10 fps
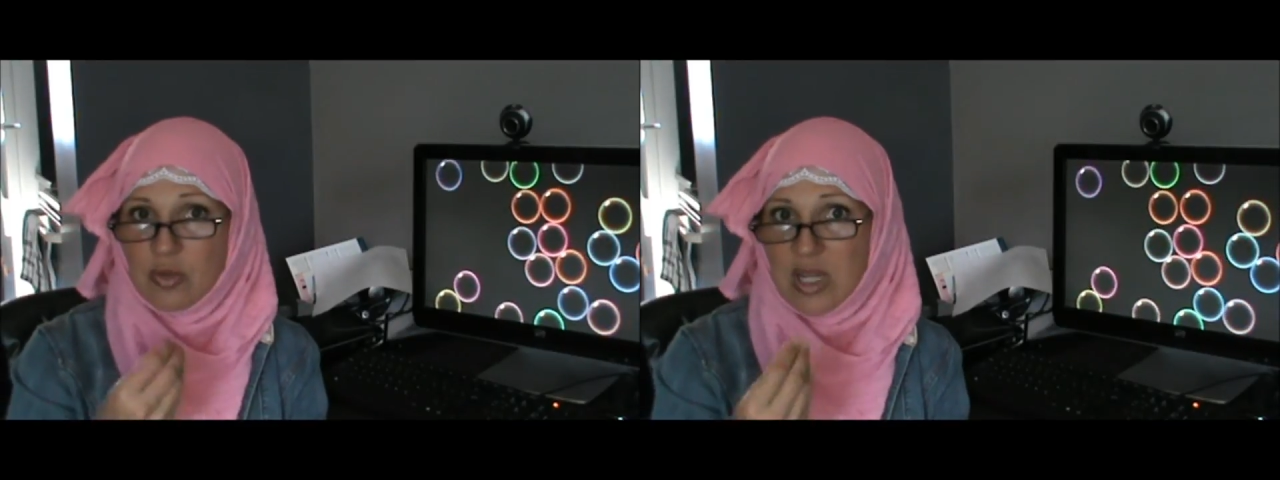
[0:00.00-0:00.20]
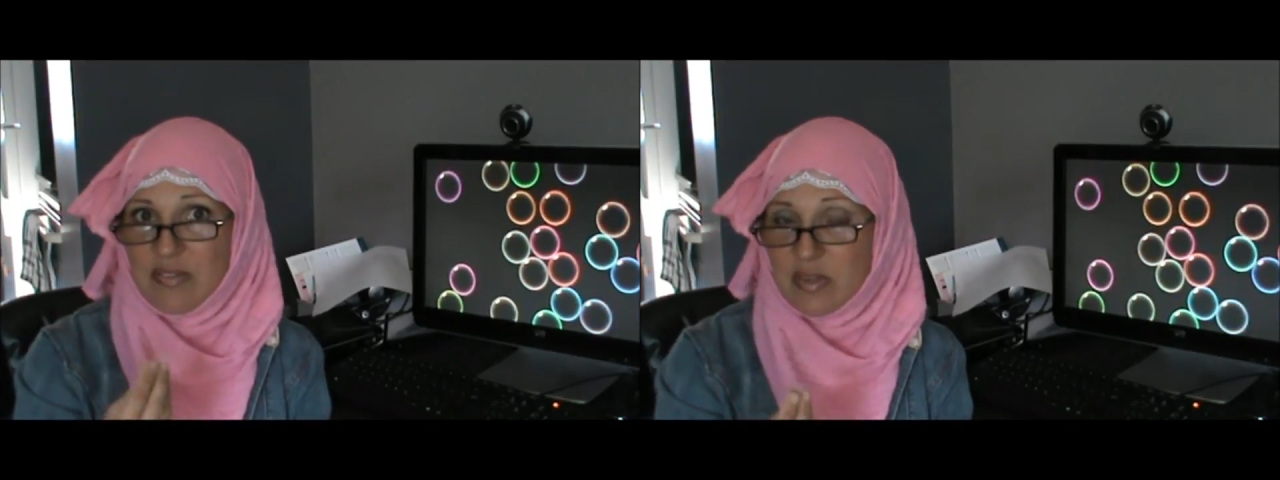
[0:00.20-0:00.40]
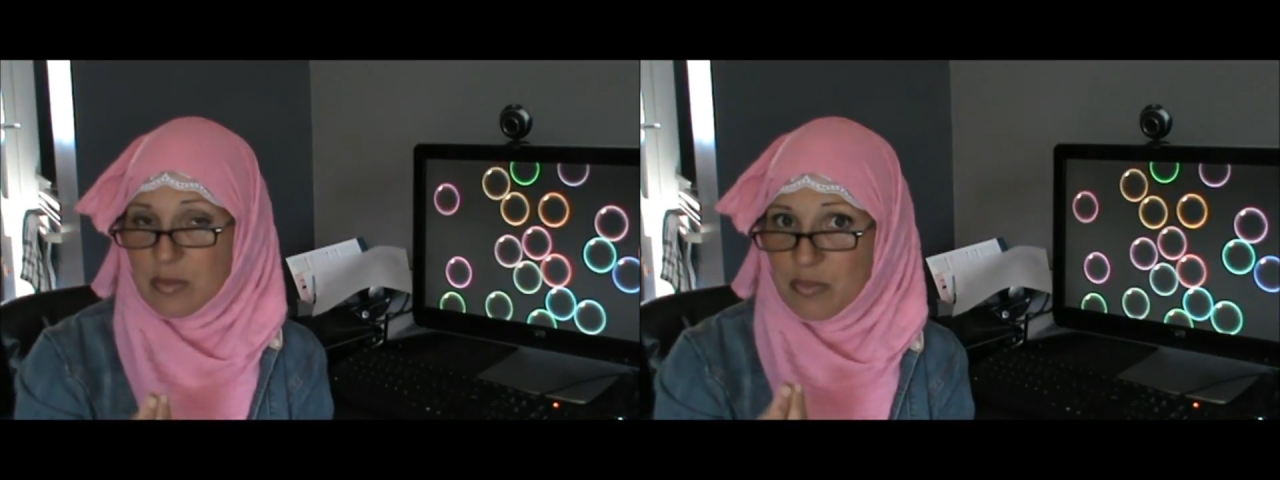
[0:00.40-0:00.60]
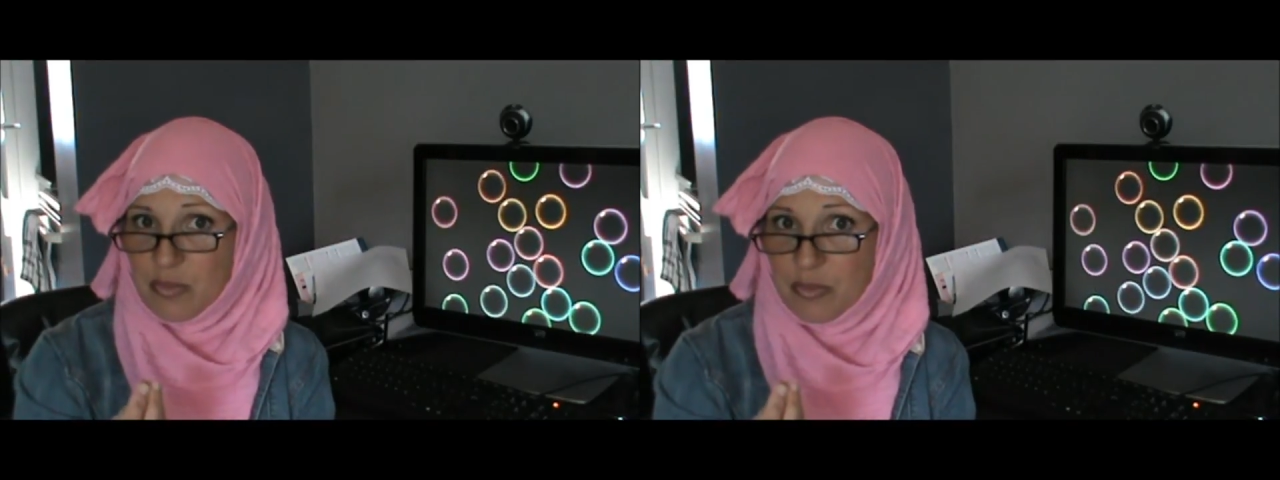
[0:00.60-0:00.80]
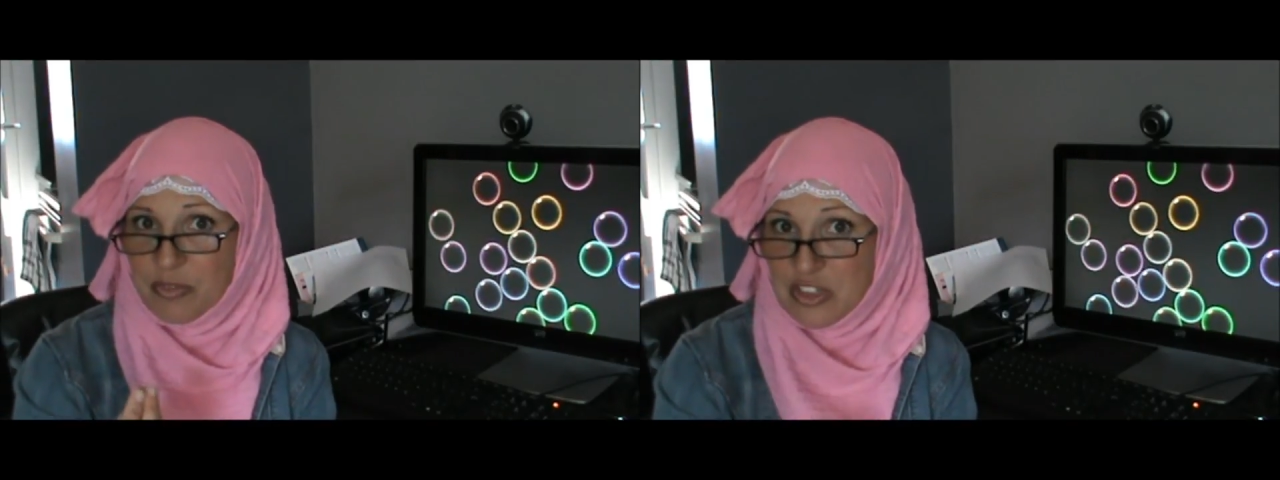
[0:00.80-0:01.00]
have some
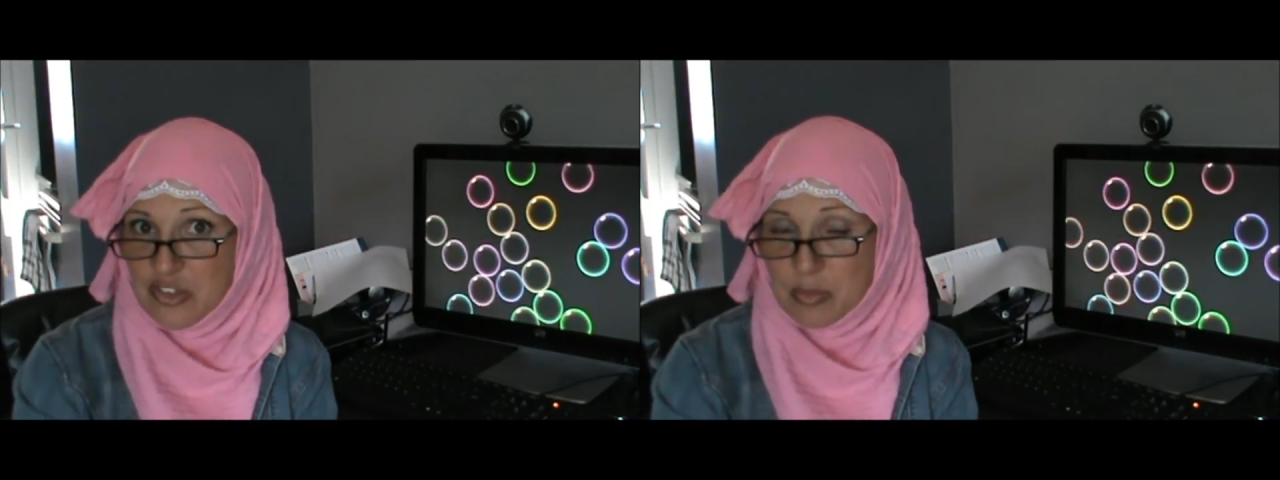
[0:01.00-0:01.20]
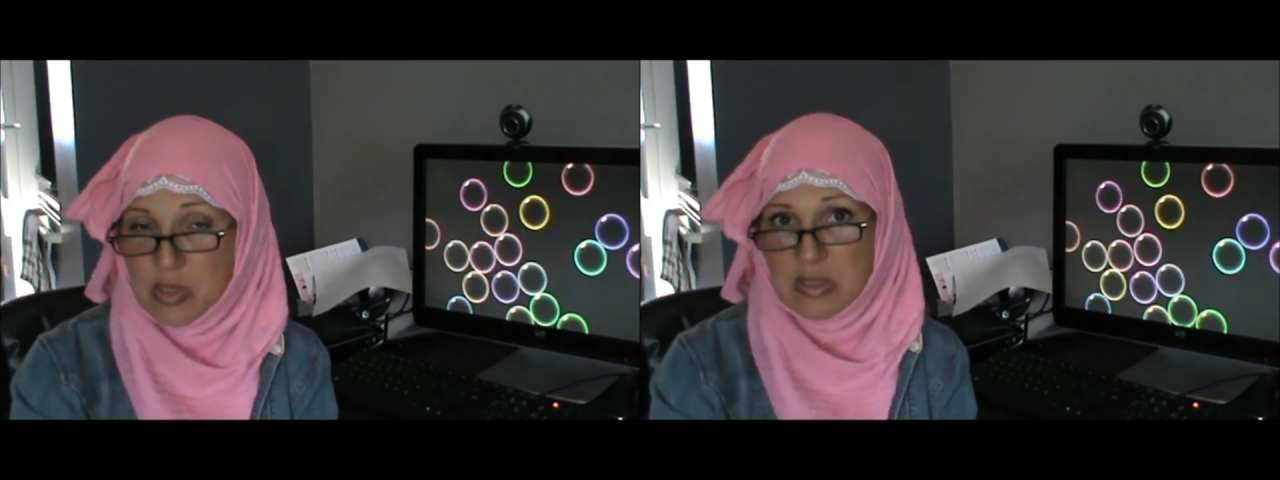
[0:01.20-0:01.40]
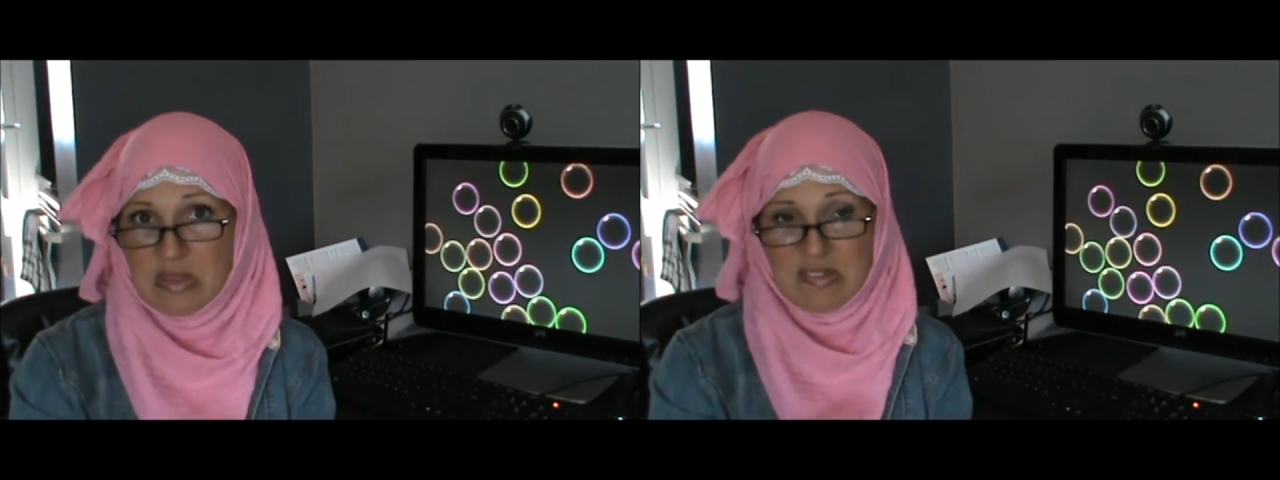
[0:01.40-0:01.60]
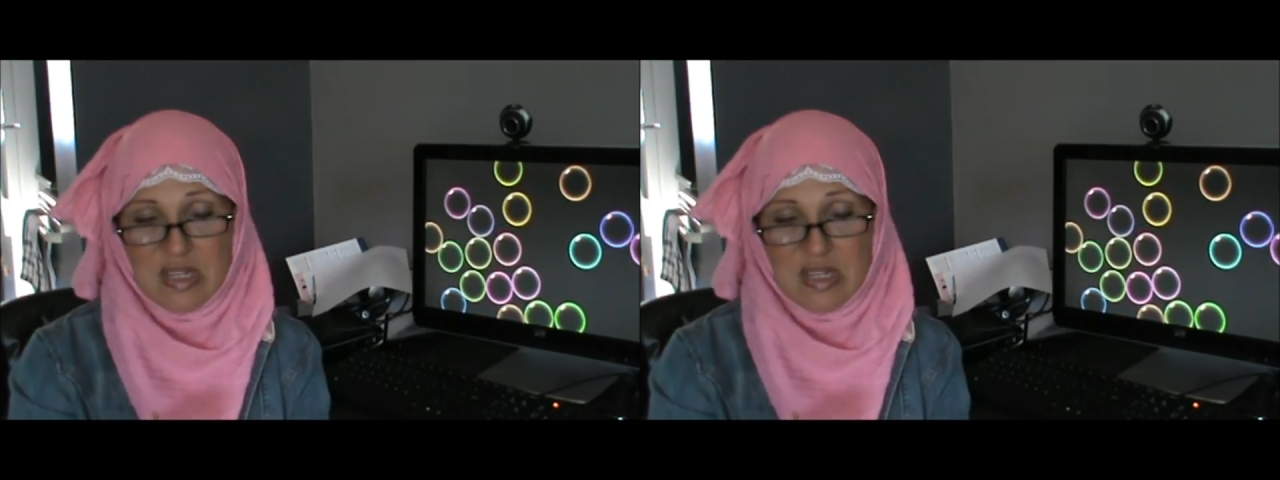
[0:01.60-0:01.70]
vegetables